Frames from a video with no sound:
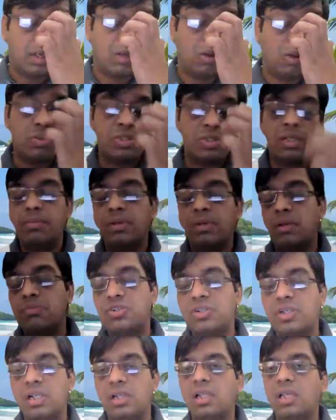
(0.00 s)
no
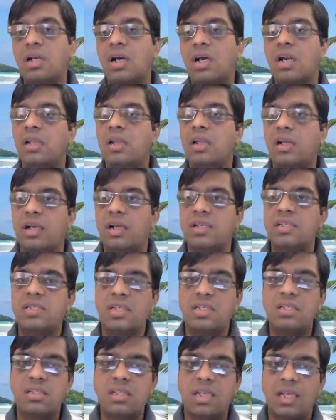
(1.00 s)
symptoms till the cardiac arrest
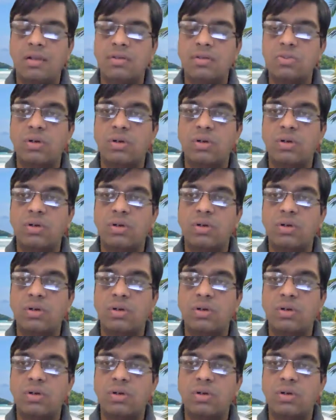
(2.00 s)
is seen.